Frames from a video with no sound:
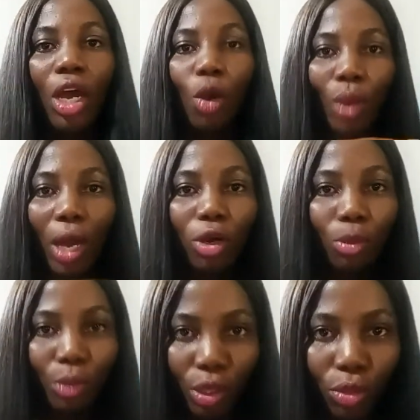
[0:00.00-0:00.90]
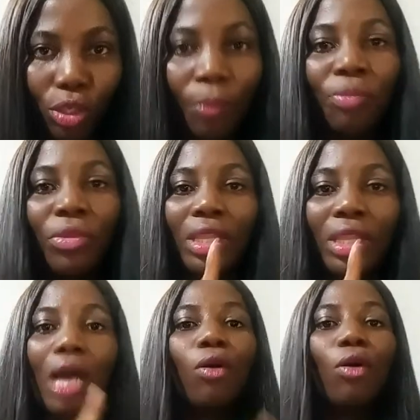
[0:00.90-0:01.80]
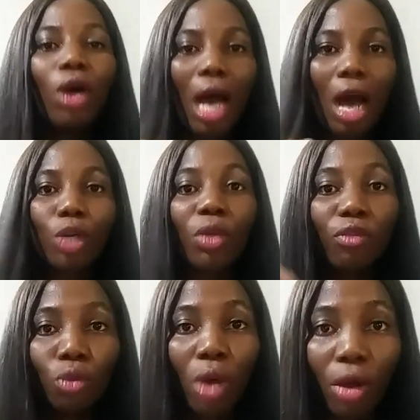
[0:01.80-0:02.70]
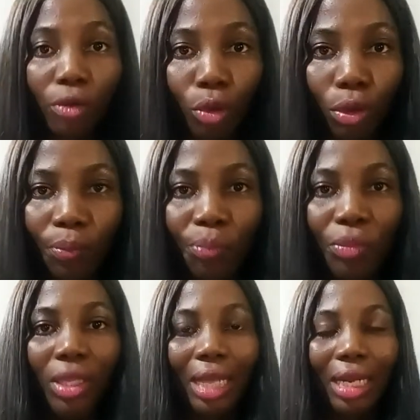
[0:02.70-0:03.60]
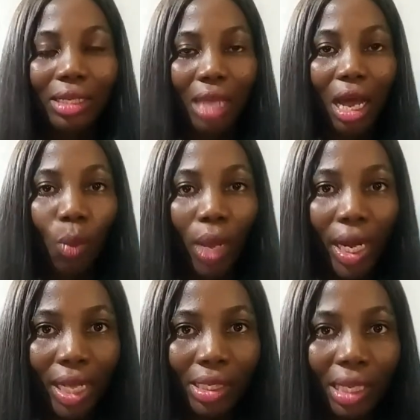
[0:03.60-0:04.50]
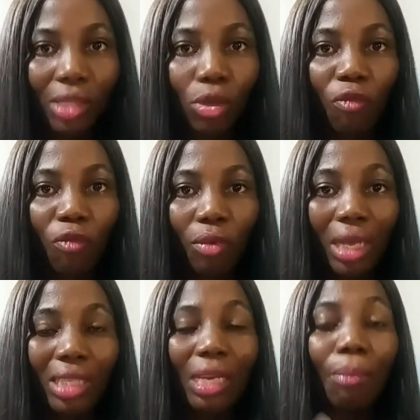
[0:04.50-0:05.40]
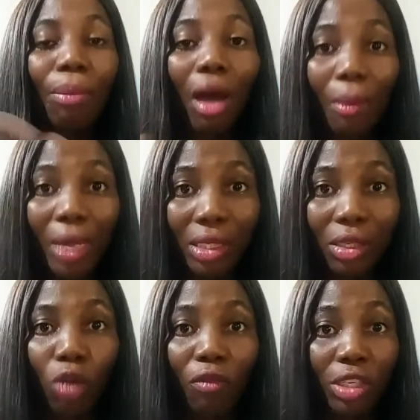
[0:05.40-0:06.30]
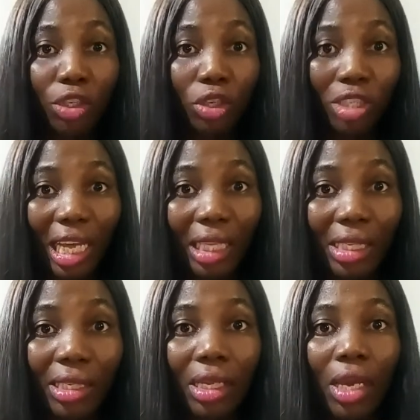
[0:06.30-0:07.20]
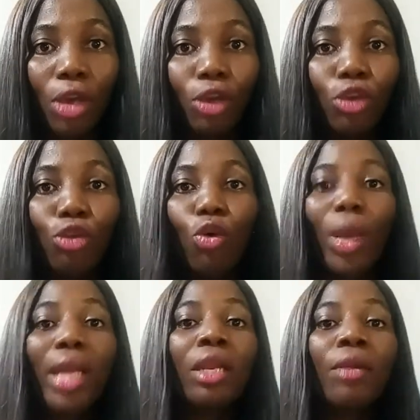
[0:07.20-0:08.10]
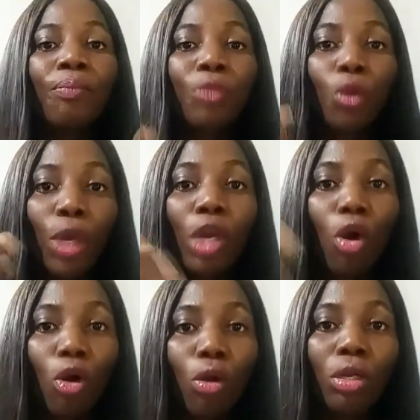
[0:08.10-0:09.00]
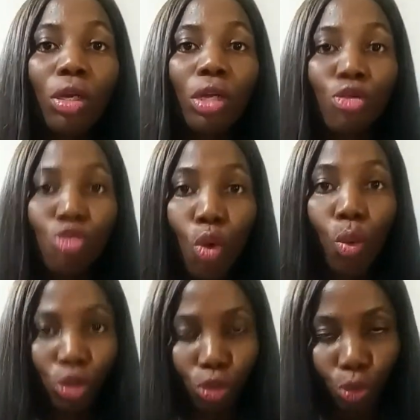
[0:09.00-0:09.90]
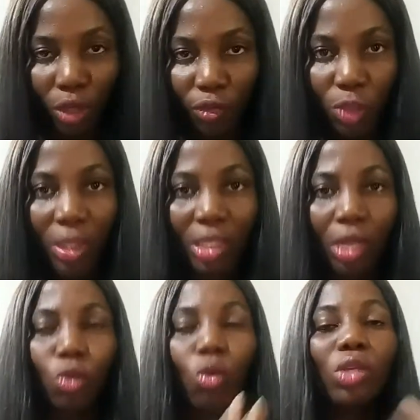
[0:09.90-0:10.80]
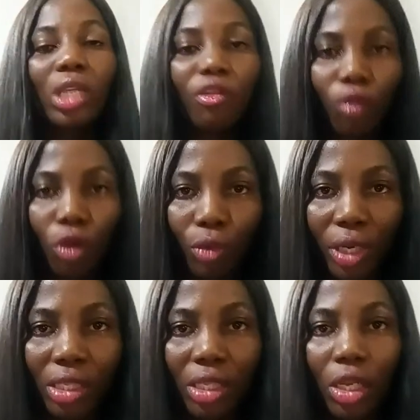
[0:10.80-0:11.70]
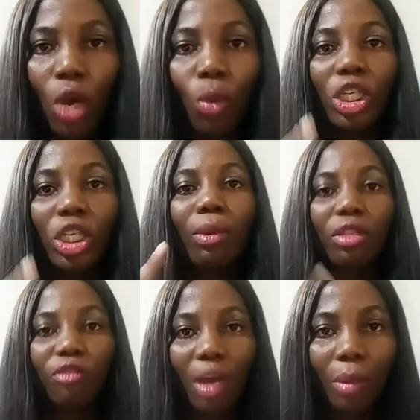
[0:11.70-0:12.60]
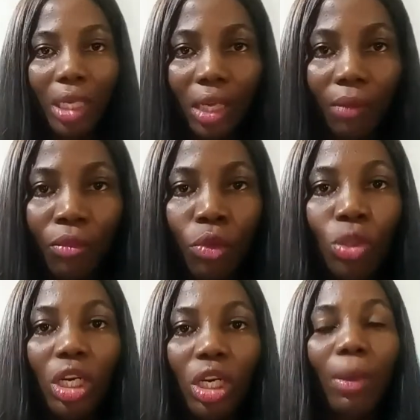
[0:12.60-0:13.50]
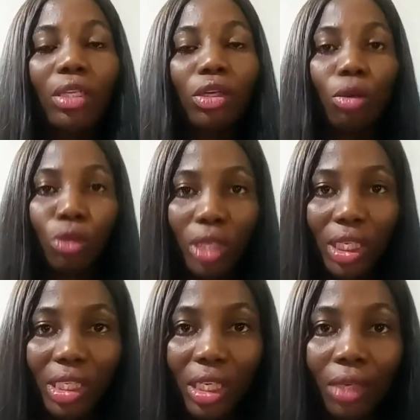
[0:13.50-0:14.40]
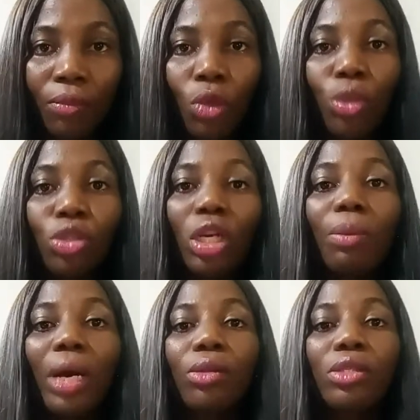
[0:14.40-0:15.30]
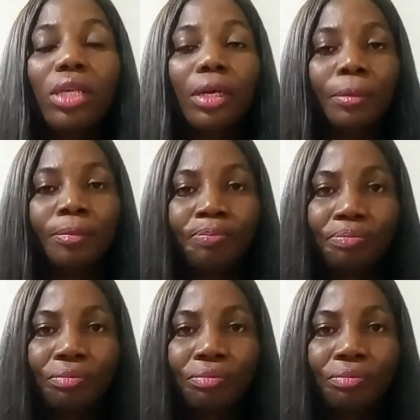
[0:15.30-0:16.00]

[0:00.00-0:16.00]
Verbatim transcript: we are going to be good. Now, how do we even know our role? That is awareness. That is that is empowerment. Conversations like this, you know, when we all know what to do in the first place. Now, what, what are the four rings? We talk about the family, talk about the community, we talk about um,